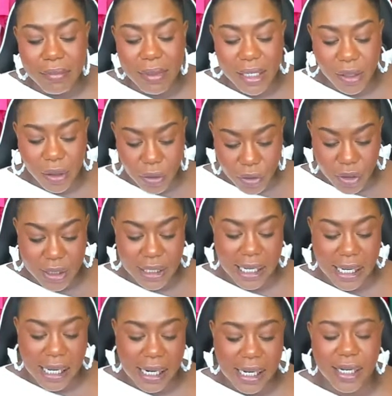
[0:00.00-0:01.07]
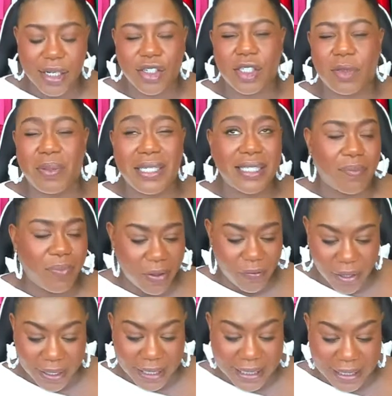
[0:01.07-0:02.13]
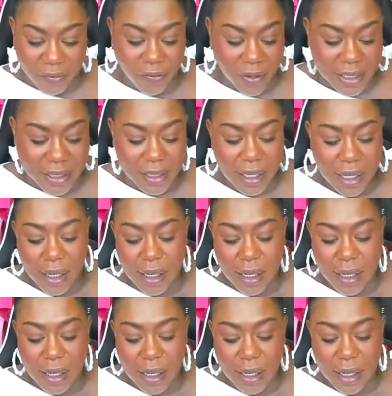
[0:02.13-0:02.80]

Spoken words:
in many cultures, again, it could just be something very different.